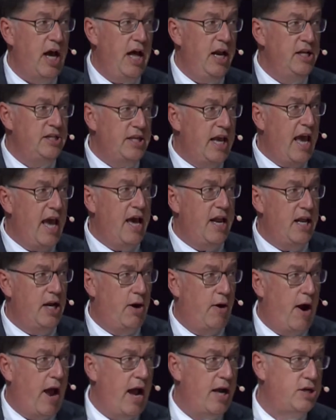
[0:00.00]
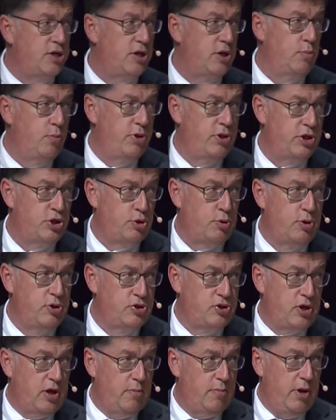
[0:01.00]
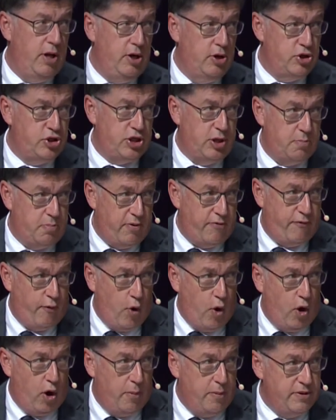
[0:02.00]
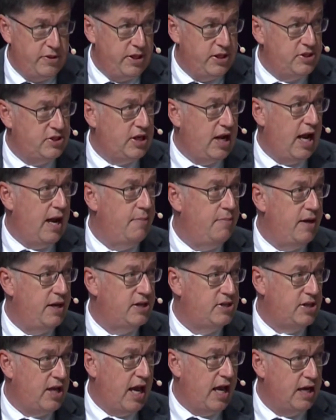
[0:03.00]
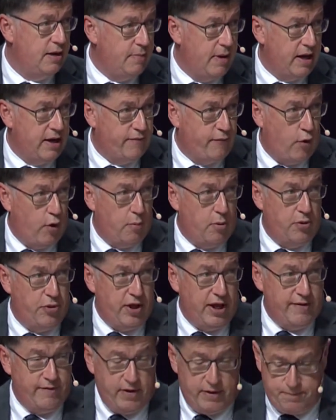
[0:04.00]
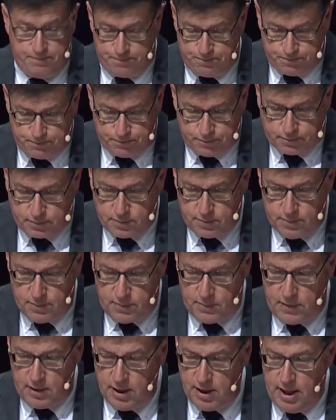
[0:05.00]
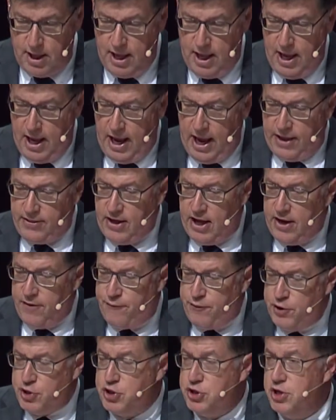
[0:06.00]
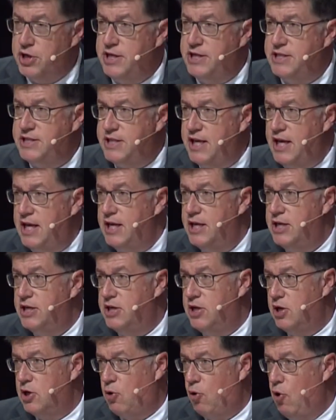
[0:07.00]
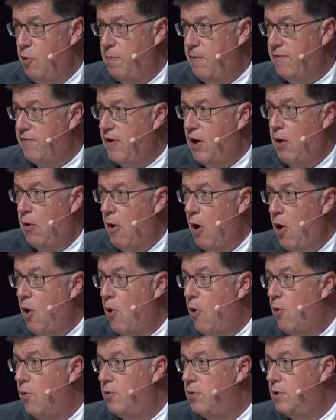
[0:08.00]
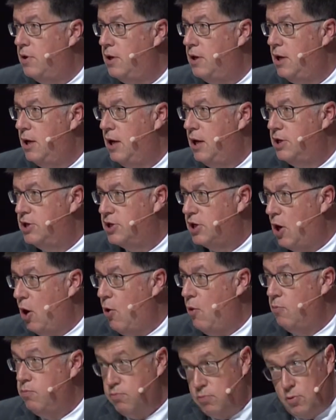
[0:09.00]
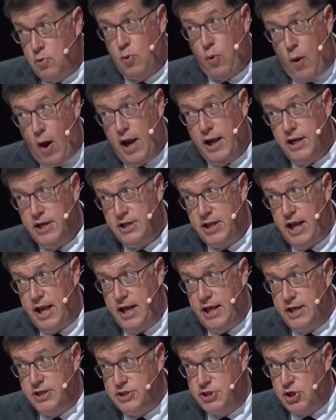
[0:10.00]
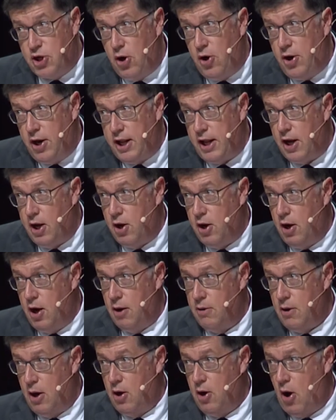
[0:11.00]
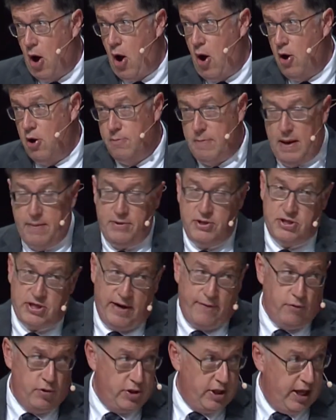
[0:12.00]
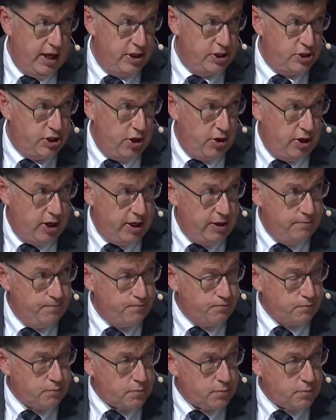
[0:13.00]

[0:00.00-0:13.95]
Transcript: John has had interaction with the Jerusalem leadership before, but this time they decide to make a formal thing of it. And they officially send a group of their own to go quite a day's journey, a, a long, maybe several days' journey